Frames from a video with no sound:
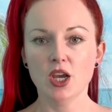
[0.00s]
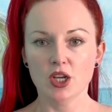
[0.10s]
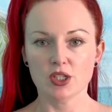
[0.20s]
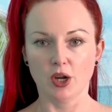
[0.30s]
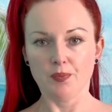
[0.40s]

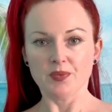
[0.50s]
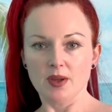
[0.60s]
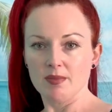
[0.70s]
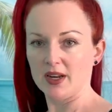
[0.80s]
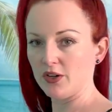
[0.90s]
So,
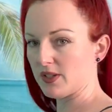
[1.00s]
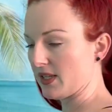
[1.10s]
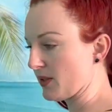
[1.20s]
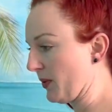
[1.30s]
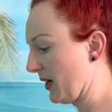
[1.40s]
but here's
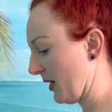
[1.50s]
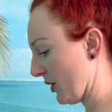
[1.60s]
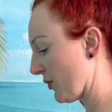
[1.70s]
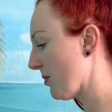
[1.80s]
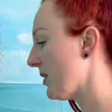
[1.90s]
this one.
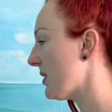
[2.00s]
Here's from the